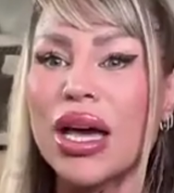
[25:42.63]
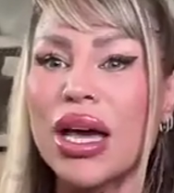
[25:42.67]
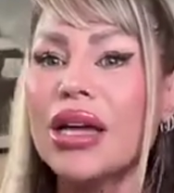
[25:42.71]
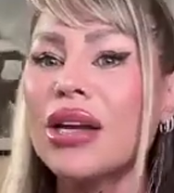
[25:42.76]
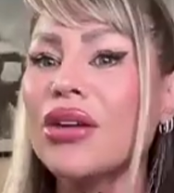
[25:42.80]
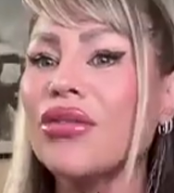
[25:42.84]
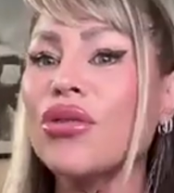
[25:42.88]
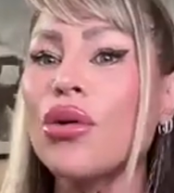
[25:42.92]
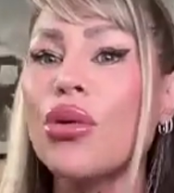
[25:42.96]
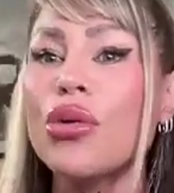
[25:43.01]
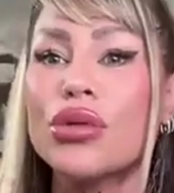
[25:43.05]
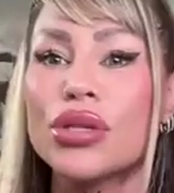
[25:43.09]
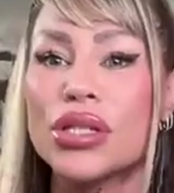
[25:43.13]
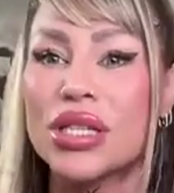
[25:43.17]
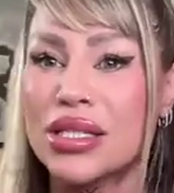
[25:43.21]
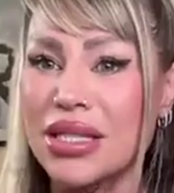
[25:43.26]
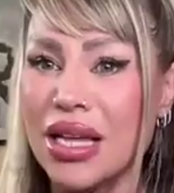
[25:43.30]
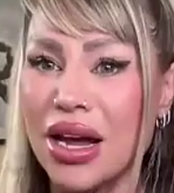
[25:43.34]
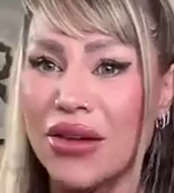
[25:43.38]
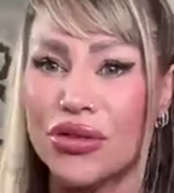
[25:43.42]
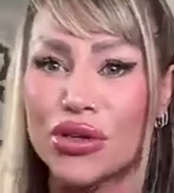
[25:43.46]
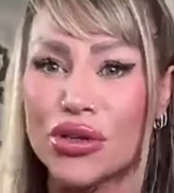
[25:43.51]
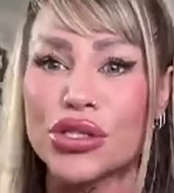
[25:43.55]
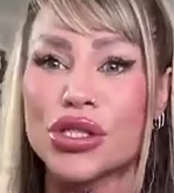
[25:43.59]
And of course, it's
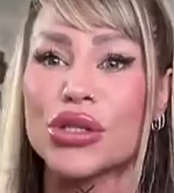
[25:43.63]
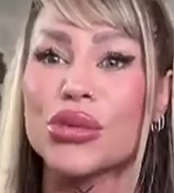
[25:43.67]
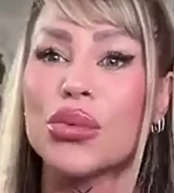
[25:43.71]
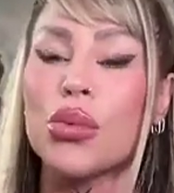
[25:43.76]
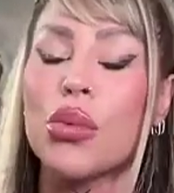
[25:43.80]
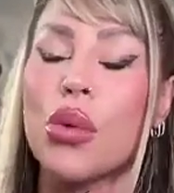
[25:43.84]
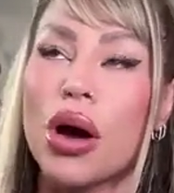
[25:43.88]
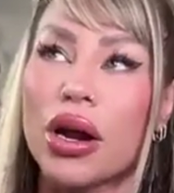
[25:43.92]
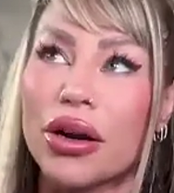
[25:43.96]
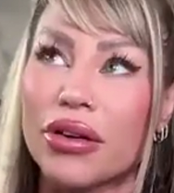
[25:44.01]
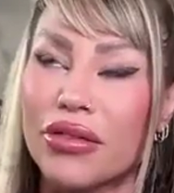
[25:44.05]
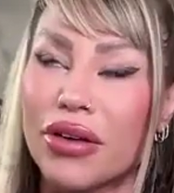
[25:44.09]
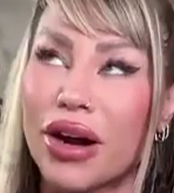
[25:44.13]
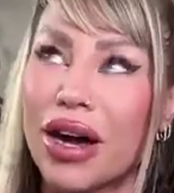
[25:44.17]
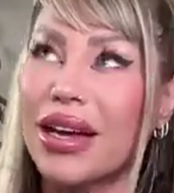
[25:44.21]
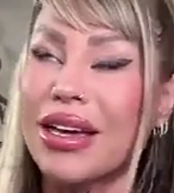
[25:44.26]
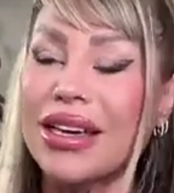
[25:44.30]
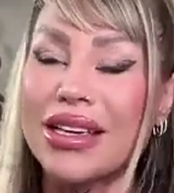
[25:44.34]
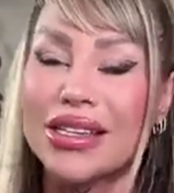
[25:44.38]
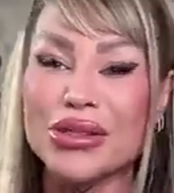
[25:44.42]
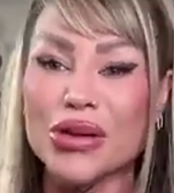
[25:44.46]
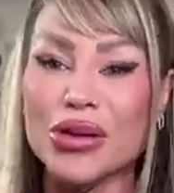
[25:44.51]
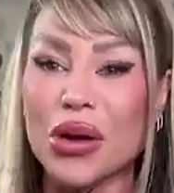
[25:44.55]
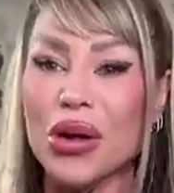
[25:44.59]
never just one,
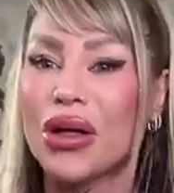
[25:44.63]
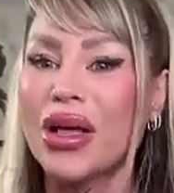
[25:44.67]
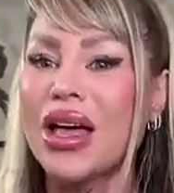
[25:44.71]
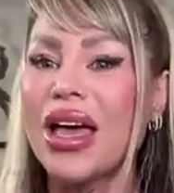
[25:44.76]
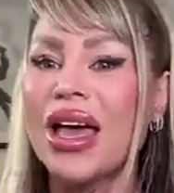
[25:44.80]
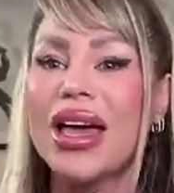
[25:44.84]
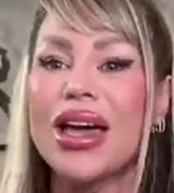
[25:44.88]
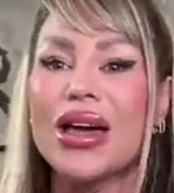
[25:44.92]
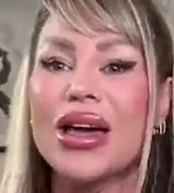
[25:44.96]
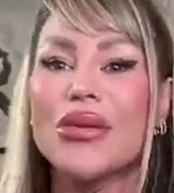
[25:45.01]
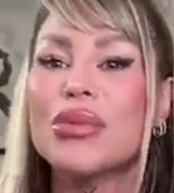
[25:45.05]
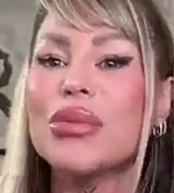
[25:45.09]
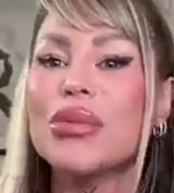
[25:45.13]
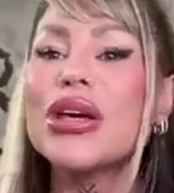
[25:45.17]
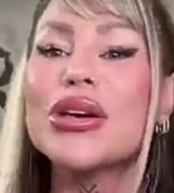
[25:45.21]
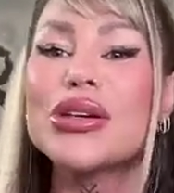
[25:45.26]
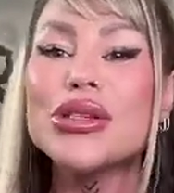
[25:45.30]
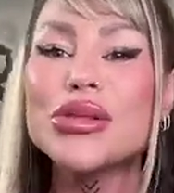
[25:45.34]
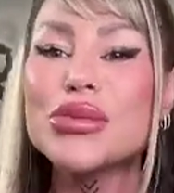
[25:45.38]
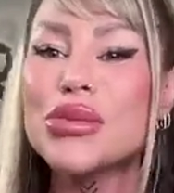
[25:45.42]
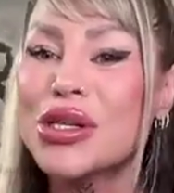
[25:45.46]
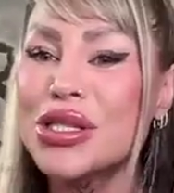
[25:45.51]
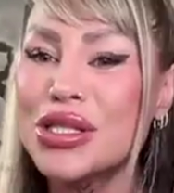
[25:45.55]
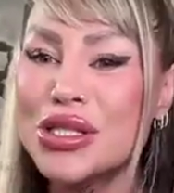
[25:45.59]
right? It's all
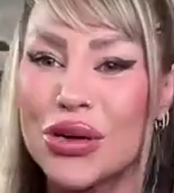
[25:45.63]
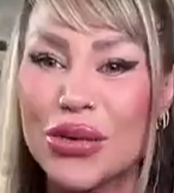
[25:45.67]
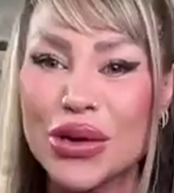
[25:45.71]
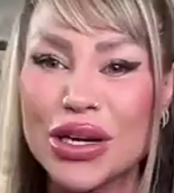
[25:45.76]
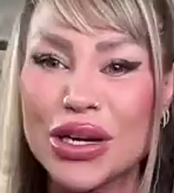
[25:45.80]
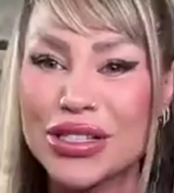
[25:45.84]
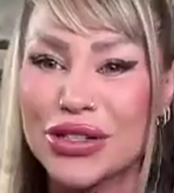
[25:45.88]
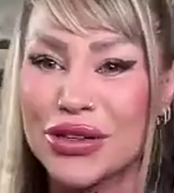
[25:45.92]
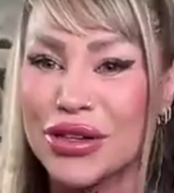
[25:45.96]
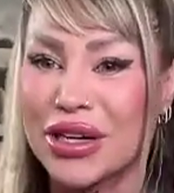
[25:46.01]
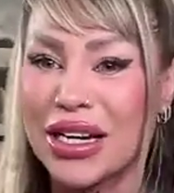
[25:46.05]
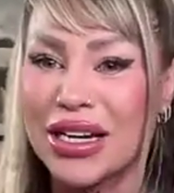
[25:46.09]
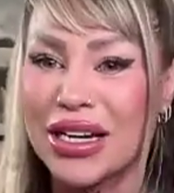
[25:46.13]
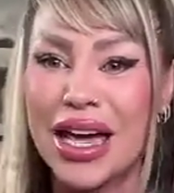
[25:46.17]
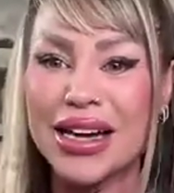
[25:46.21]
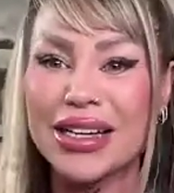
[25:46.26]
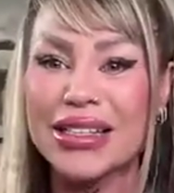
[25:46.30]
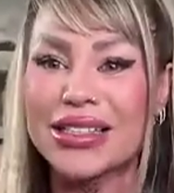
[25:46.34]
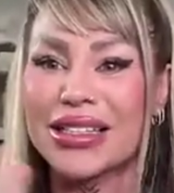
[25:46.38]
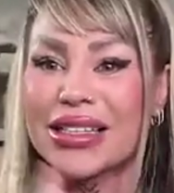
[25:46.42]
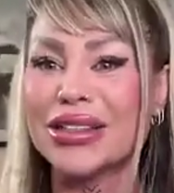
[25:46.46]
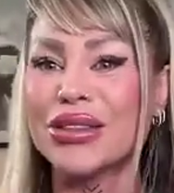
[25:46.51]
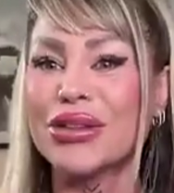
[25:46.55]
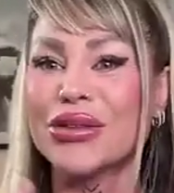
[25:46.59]
because we're so
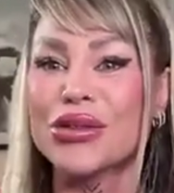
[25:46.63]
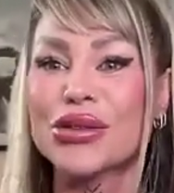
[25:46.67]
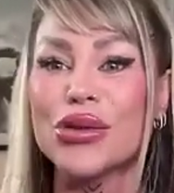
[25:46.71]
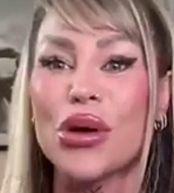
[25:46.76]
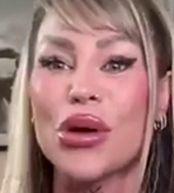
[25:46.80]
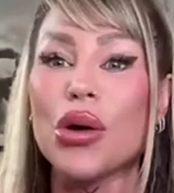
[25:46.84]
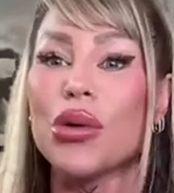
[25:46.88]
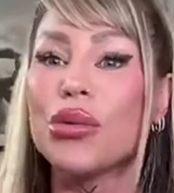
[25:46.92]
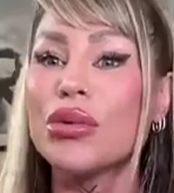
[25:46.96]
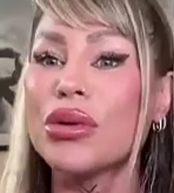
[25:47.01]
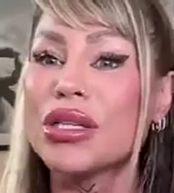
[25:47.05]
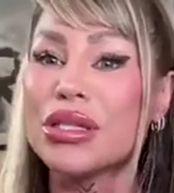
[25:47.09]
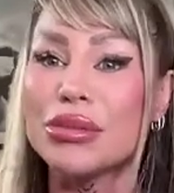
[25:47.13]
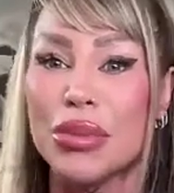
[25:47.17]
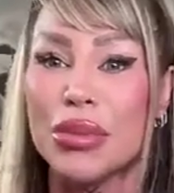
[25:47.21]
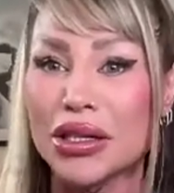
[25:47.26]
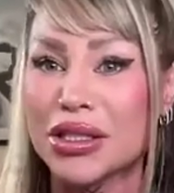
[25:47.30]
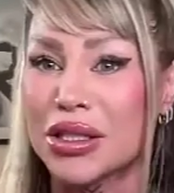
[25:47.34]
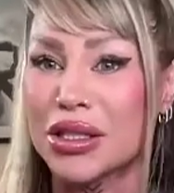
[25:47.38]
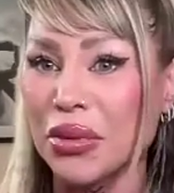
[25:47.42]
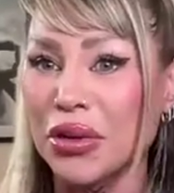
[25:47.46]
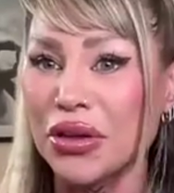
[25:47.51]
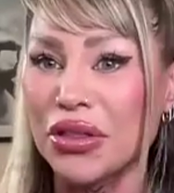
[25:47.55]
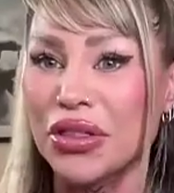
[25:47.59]
interconnected, there's always
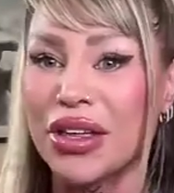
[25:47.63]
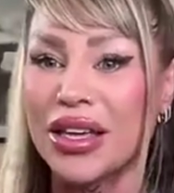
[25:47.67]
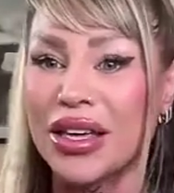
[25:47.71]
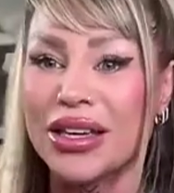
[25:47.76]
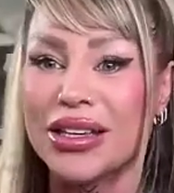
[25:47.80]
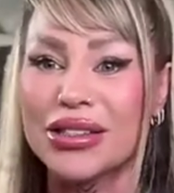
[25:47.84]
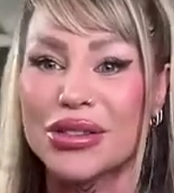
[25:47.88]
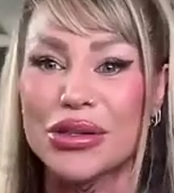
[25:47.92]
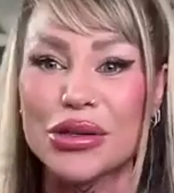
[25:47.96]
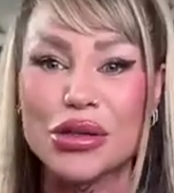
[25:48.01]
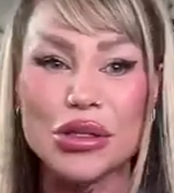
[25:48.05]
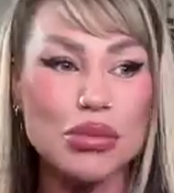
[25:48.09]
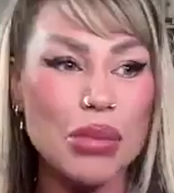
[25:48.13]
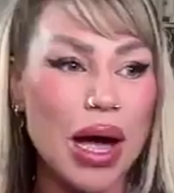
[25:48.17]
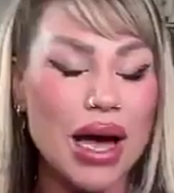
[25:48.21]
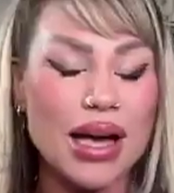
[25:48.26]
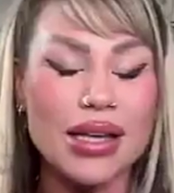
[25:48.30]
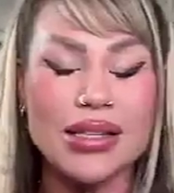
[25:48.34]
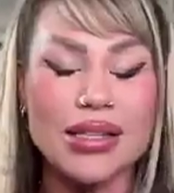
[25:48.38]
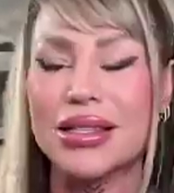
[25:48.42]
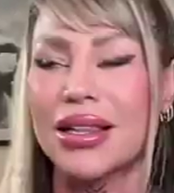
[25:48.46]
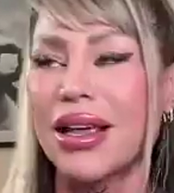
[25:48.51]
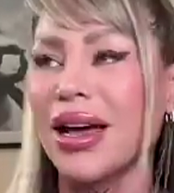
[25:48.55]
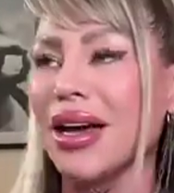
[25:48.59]
multiple things. There's
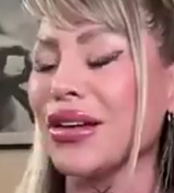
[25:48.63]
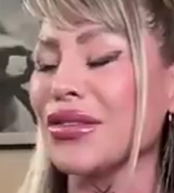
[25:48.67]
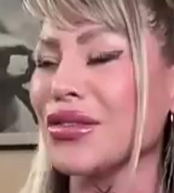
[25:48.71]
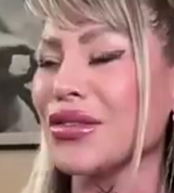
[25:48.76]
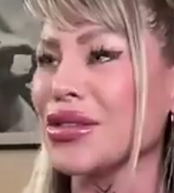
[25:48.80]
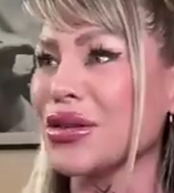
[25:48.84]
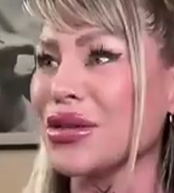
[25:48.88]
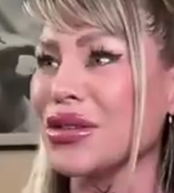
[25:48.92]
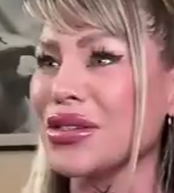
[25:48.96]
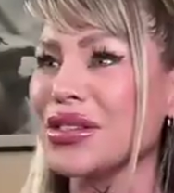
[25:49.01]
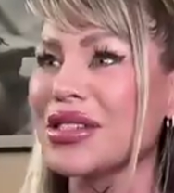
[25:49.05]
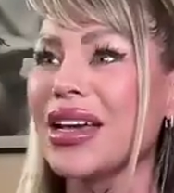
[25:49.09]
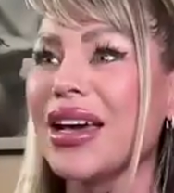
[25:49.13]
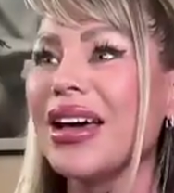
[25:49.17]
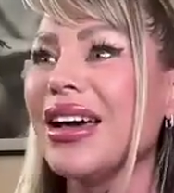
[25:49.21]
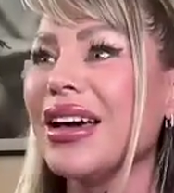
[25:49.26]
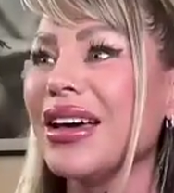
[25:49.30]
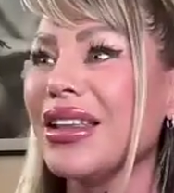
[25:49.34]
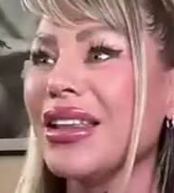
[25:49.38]
past lives, there's